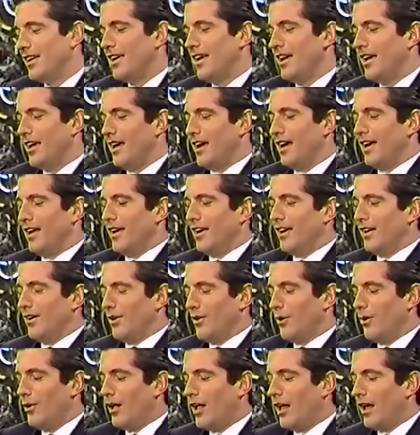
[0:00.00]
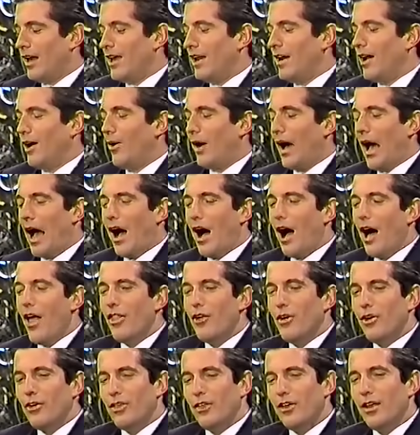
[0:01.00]
People always... Well, you know,
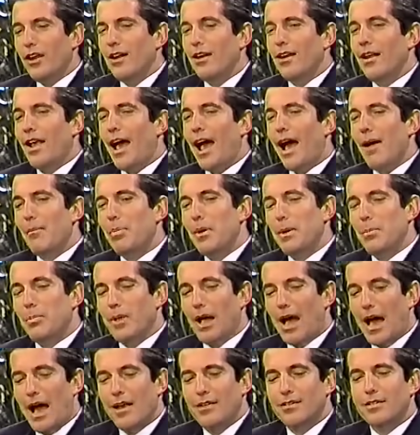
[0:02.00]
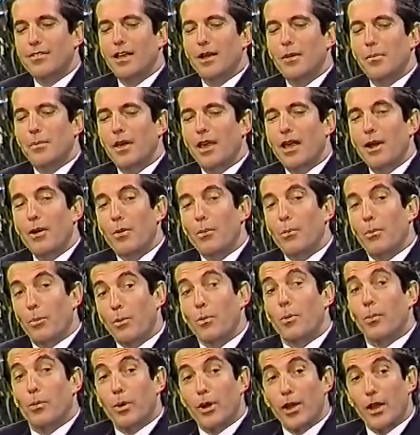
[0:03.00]
other than people asking me,
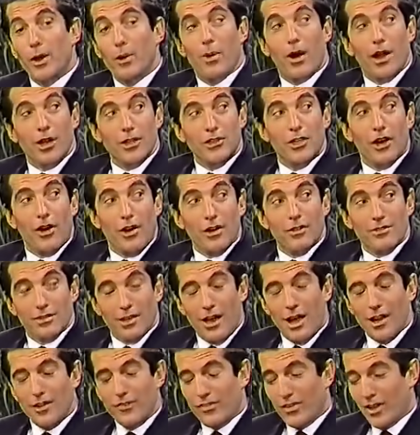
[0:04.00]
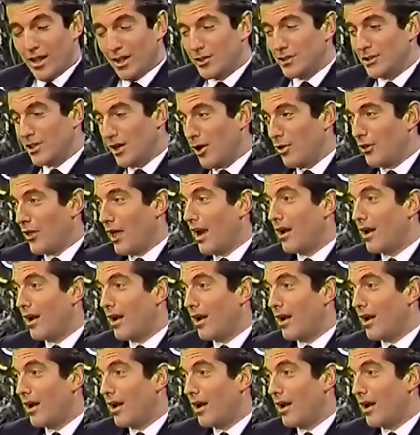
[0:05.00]
were you on Jerry Seinfeld show?